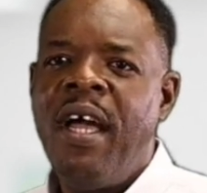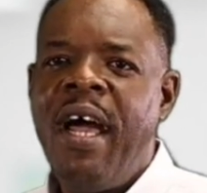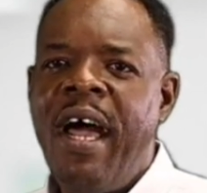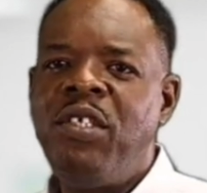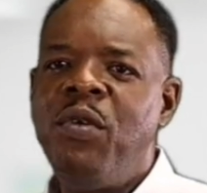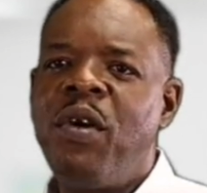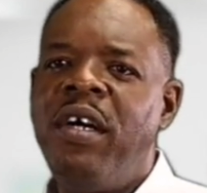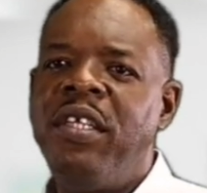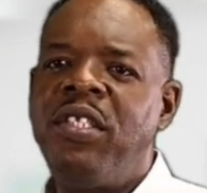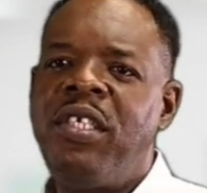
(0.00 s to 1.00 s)
As you
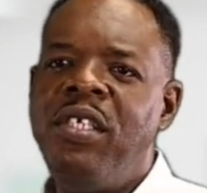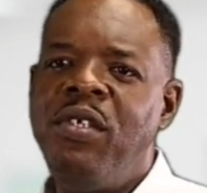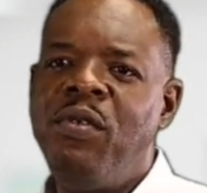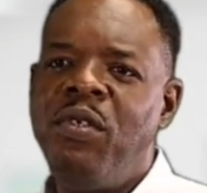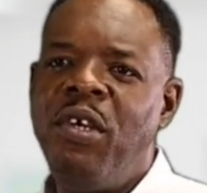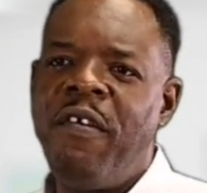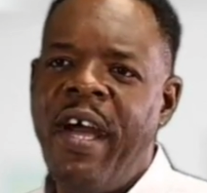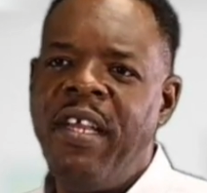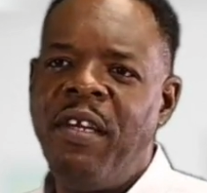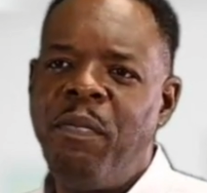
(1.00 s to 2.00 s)
continue your
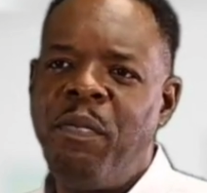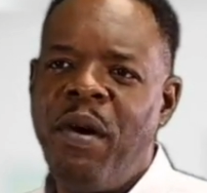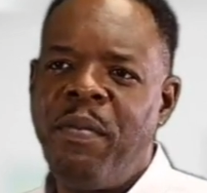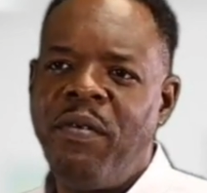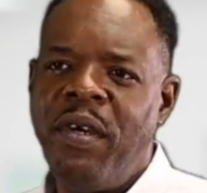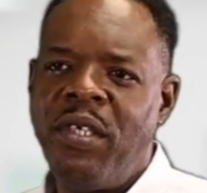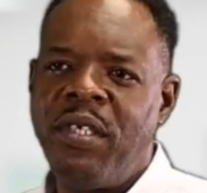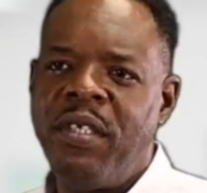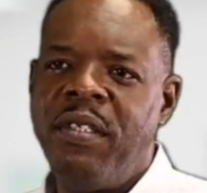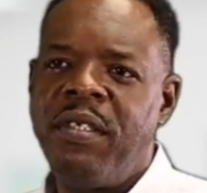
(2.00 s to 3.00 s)
final
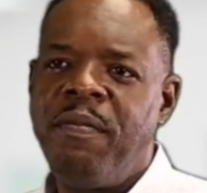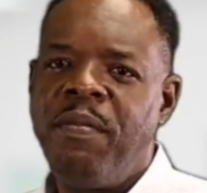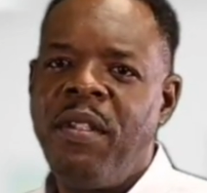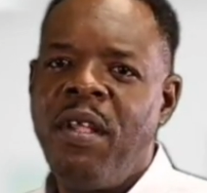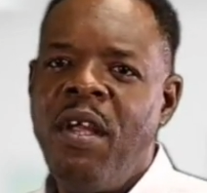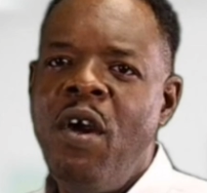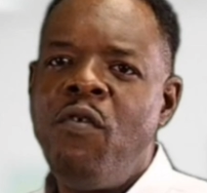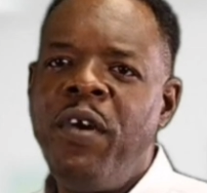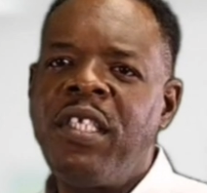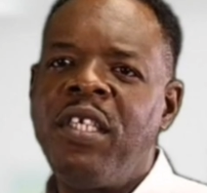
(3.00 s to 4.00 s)
preparations,
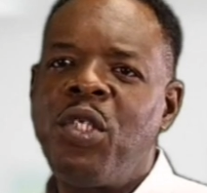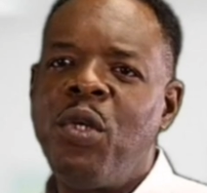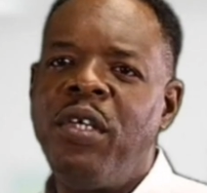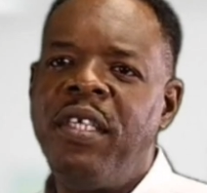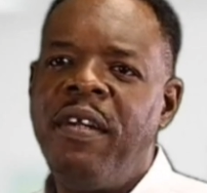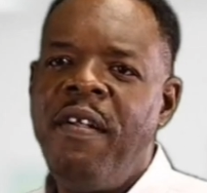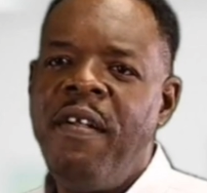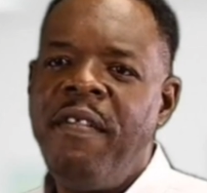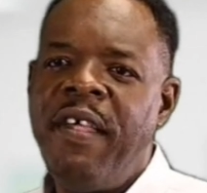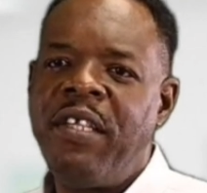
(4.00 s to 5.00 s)
rest assured
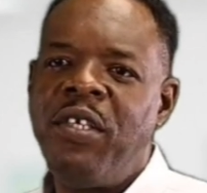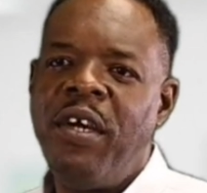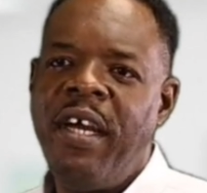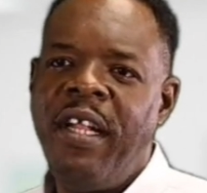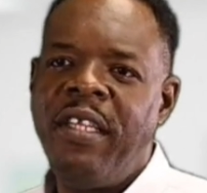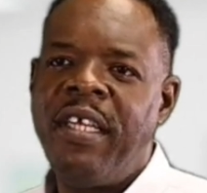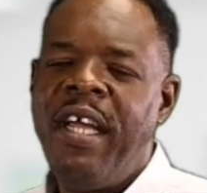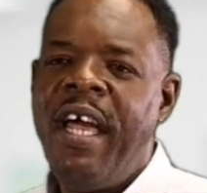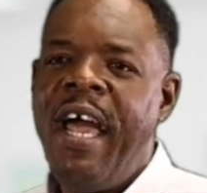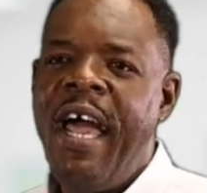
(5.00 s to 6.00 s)
that your health
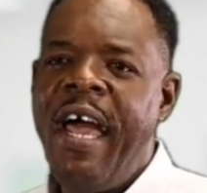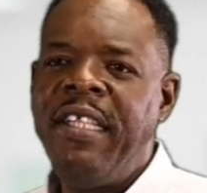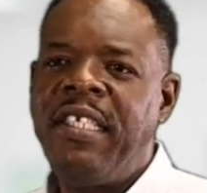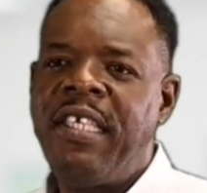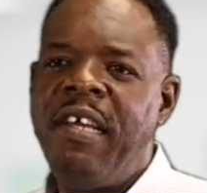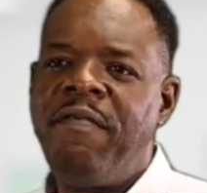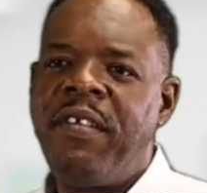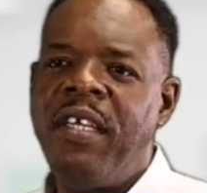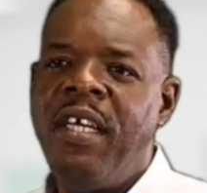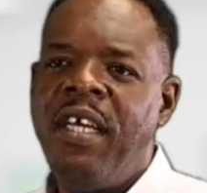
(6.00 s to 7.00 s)
and
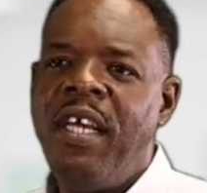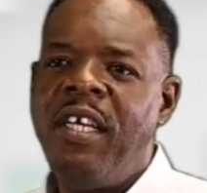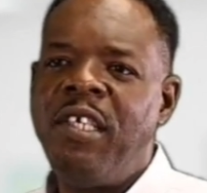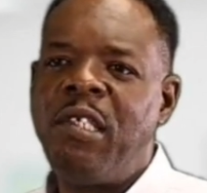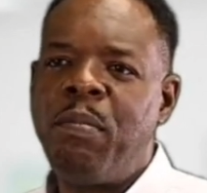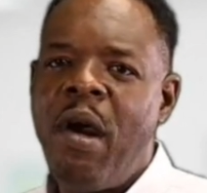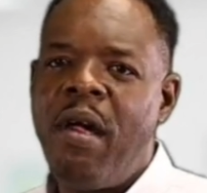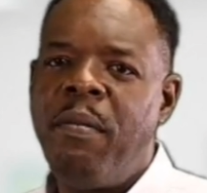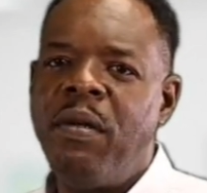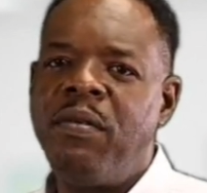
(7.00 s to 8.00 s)
safety is
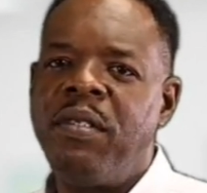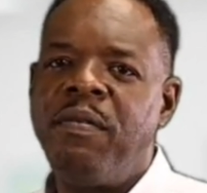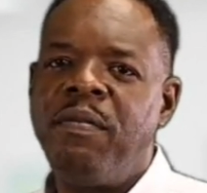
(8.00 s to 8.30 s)
paramount.